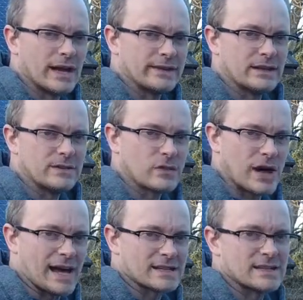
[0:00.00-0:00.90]
and then you've
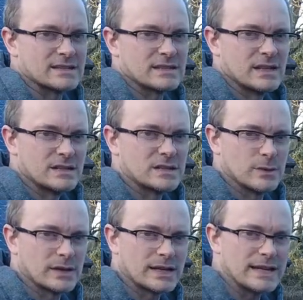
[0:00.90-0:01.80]
got access
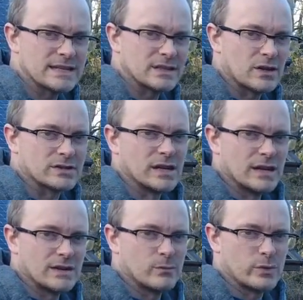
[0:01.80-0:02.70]
to a key slot
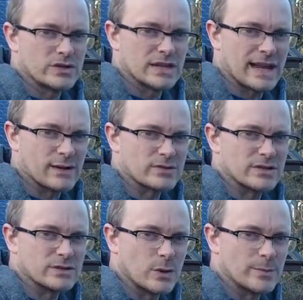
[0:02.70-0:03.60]
which allows
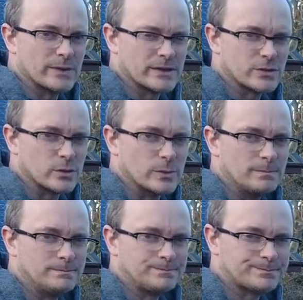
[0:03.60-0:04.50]
you to open the door.